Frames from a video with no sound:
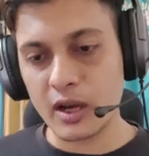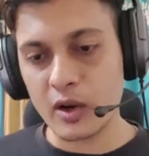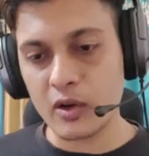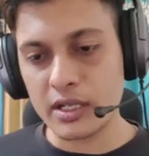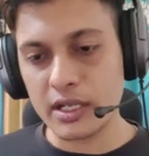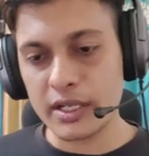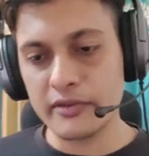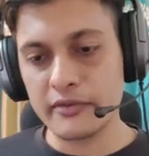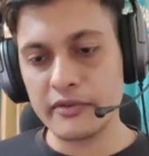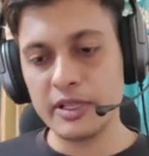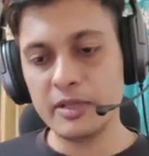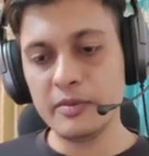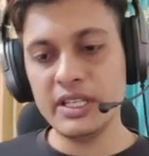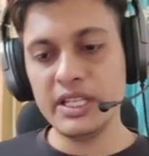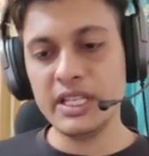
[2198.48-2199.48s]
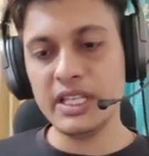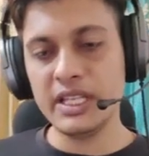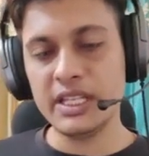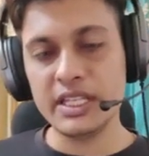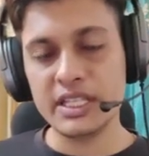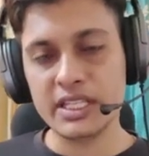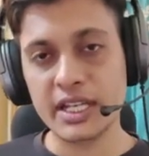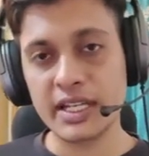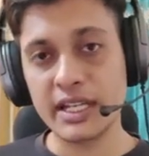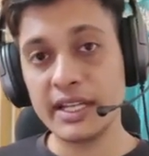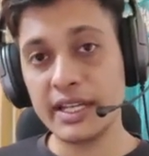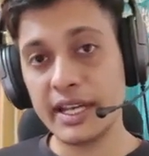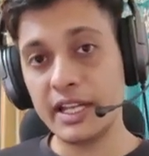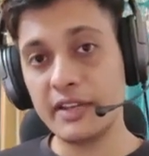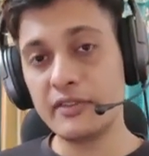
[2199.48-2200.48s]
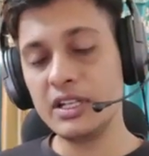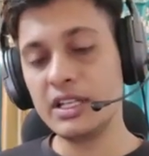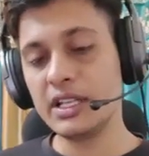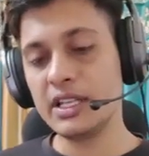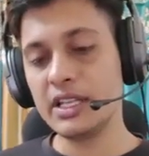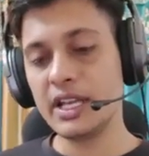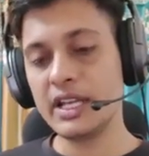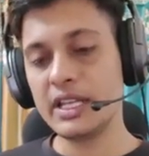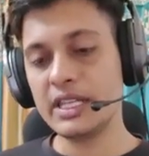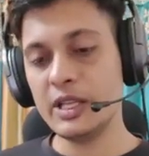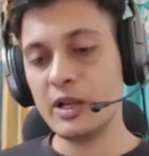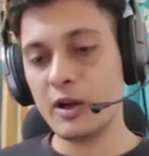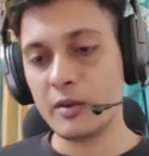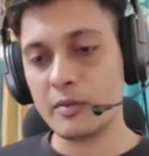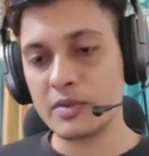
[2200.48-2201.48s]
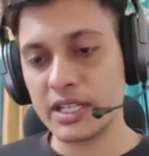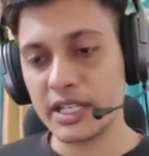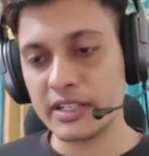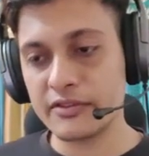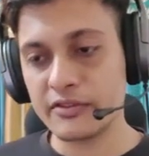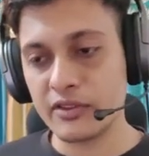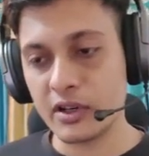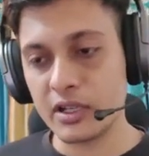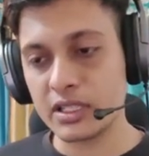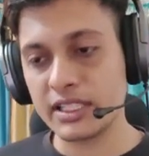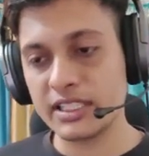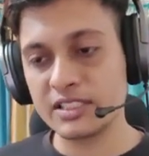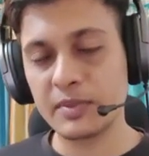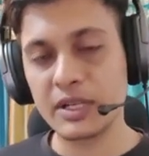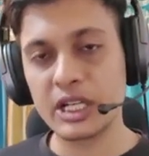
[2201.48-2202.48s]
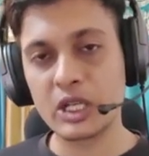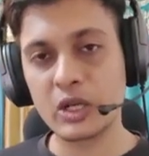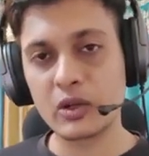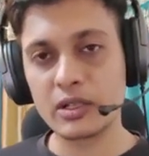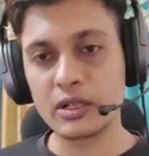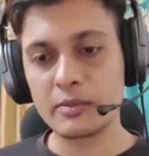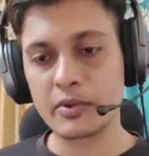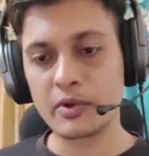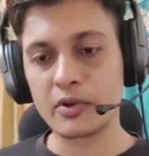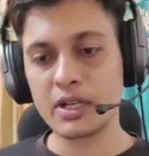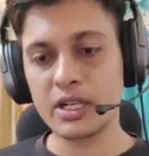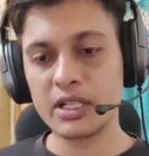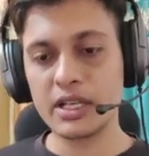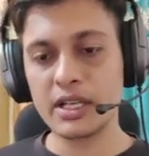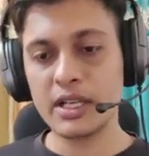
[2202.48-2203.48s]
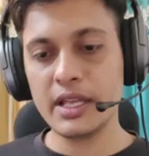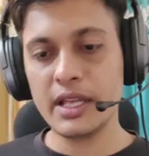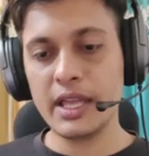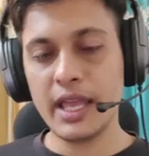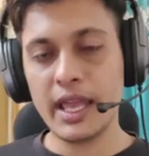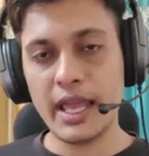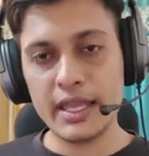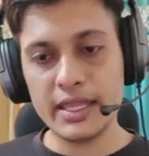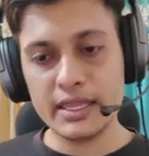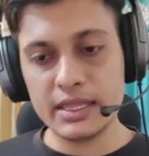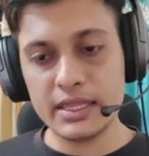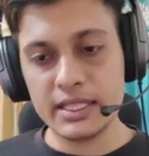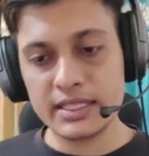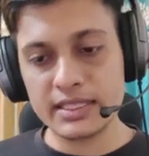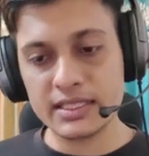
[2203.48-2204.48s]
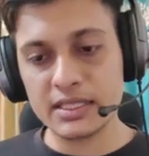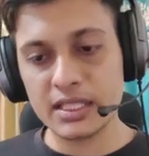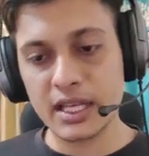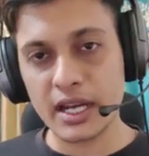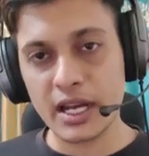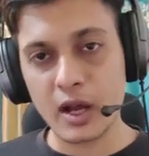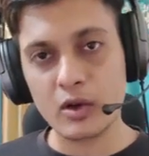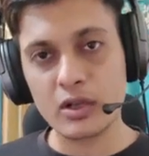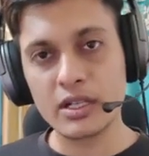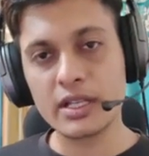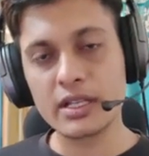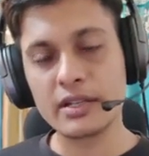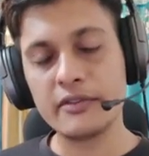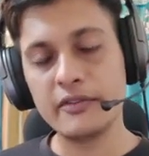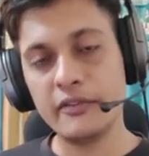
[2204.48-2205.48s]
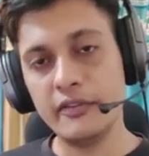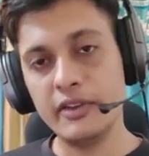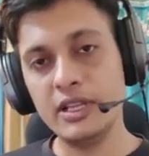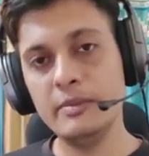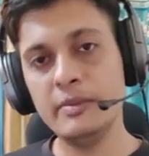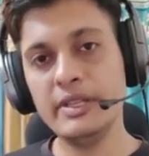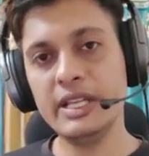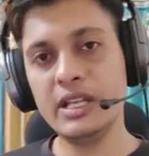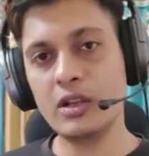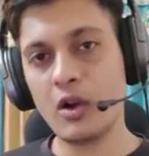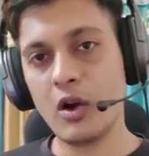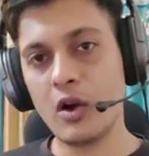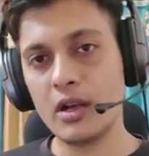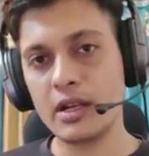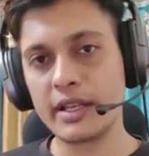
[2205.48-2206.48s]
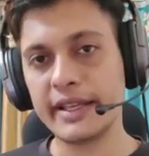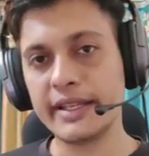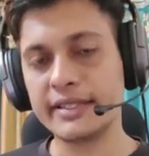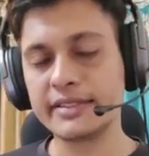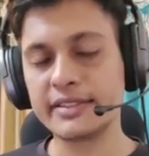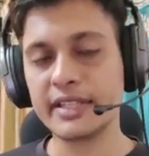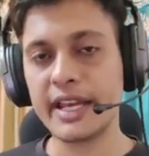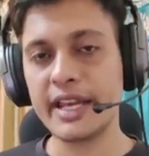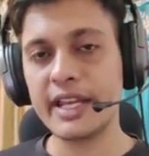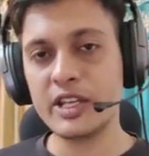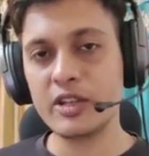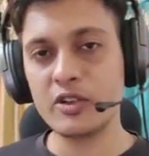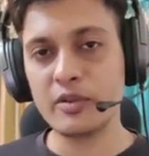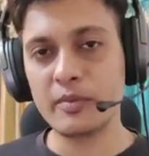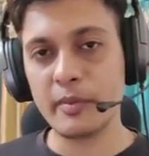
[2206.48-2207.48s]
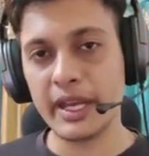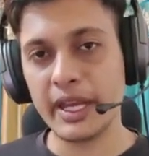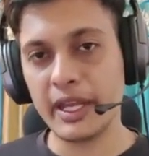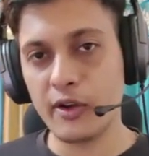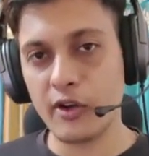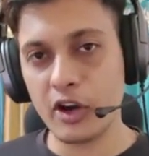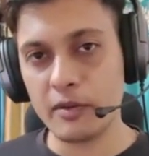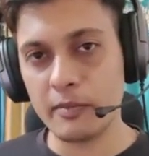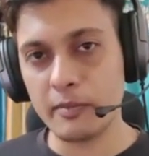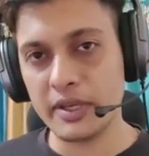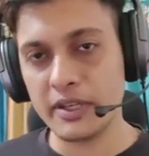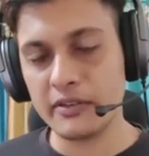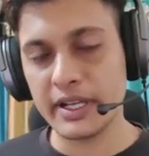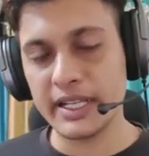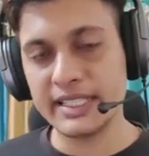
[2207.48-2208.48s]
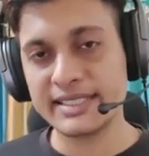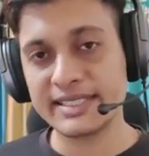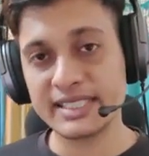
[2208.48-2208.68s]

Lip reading: router will be initiated. It will create the object for this particular product, and this router will be called inside your main.py